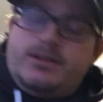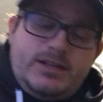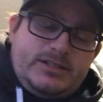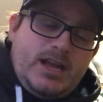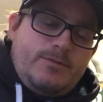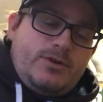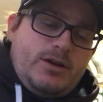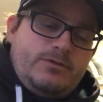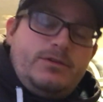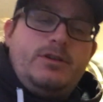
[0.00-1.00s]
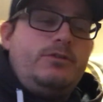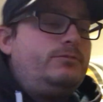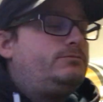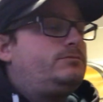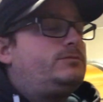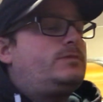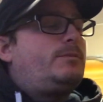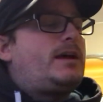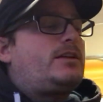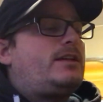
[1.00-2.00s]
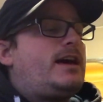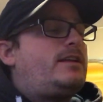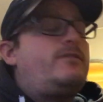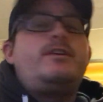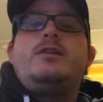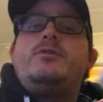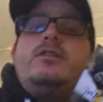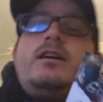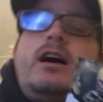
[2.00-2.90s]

uh, this time around, you know. Michael had it available.